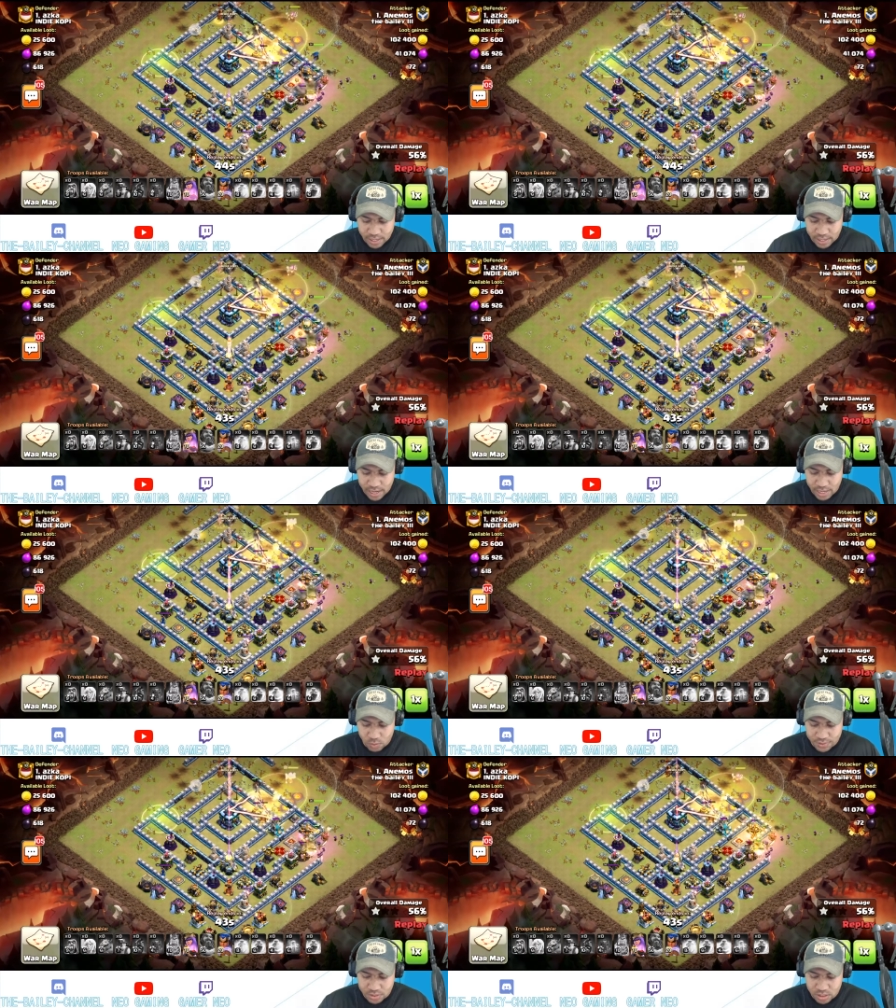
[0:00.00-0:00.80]
He kind of
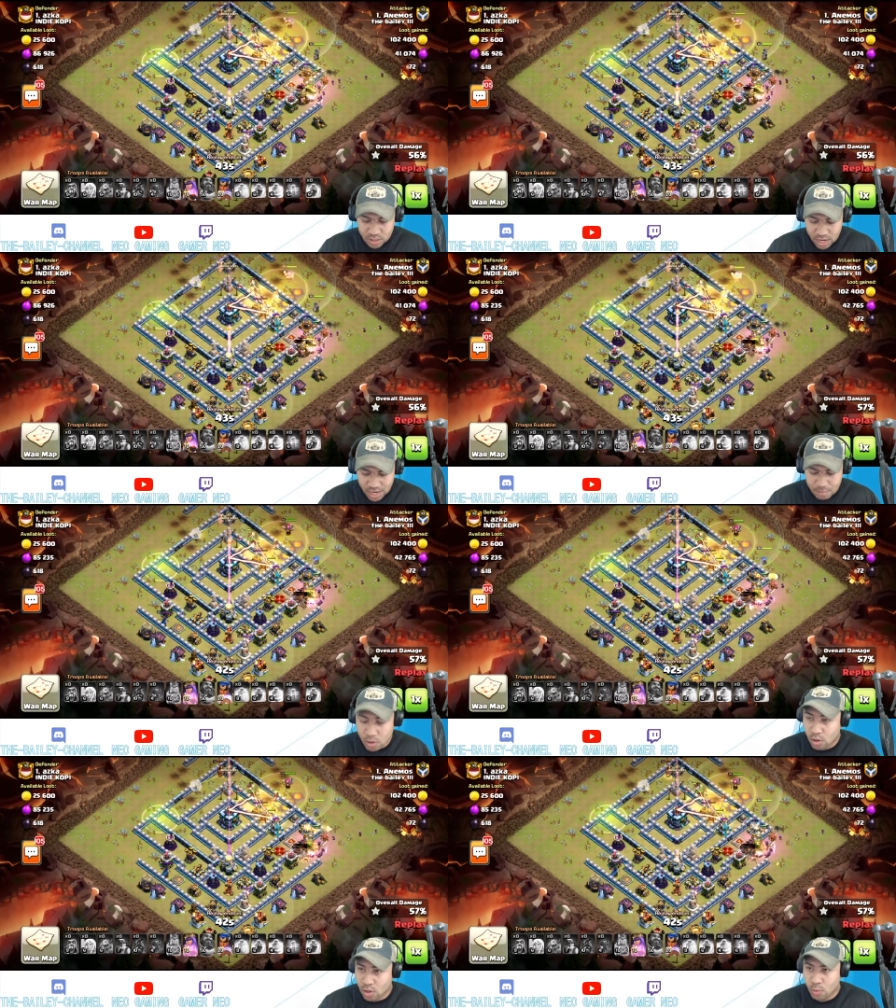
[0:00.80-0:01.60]
wants to time
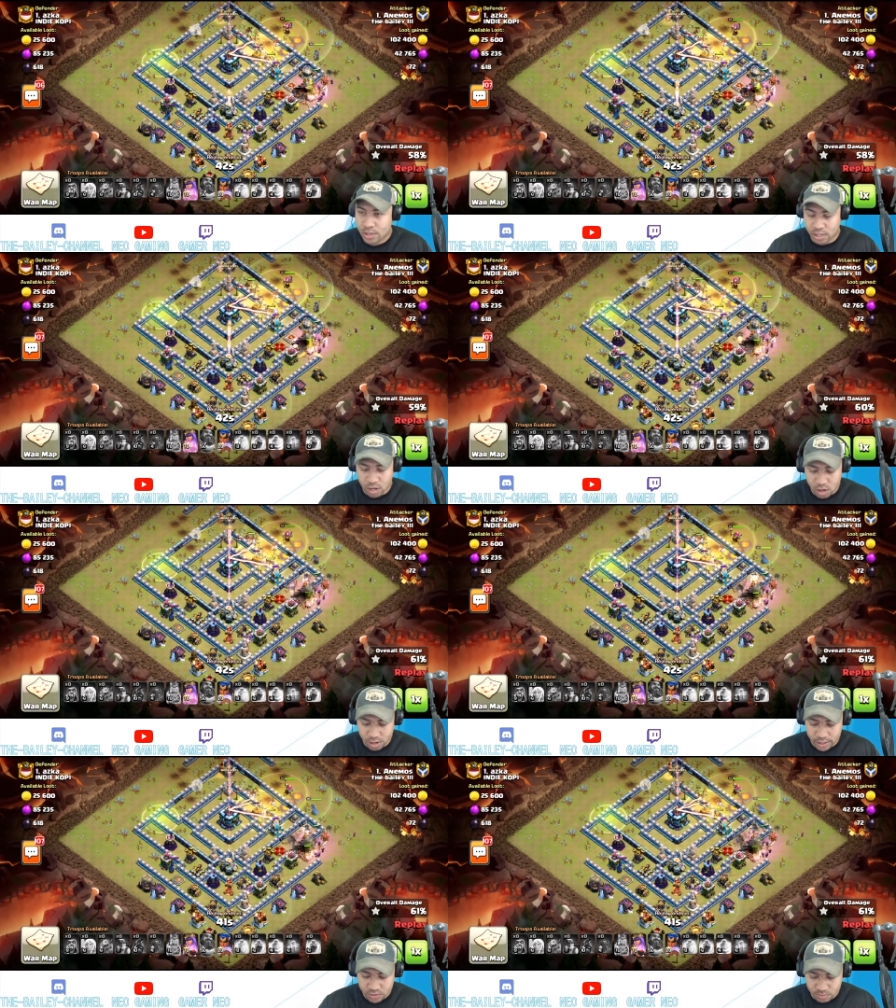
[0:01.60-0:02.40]
her with the
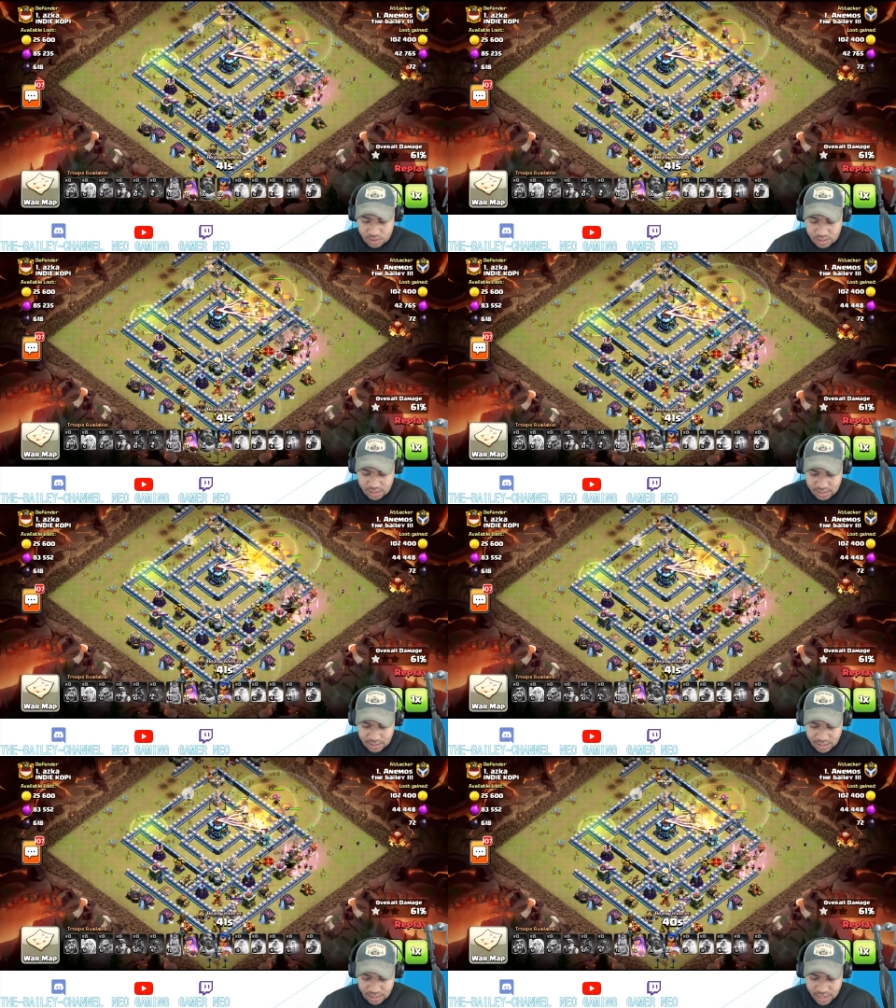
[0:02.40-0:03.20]
hogs from the
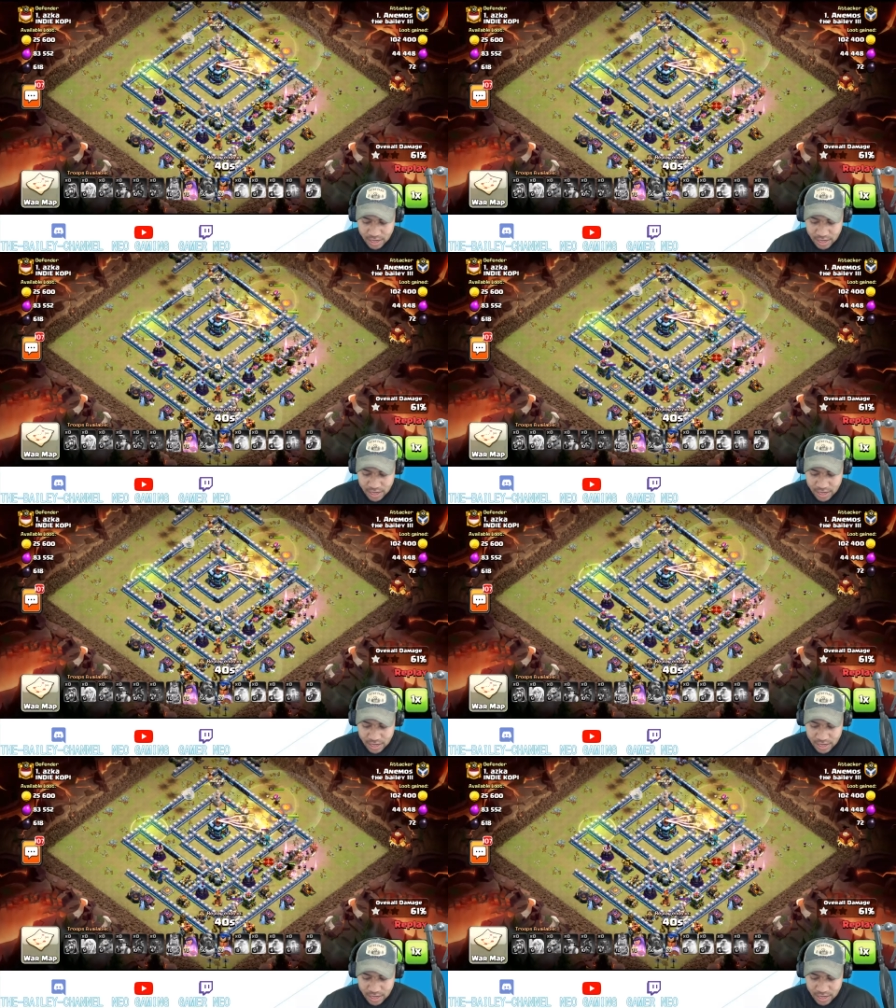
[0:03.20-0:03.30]
CC,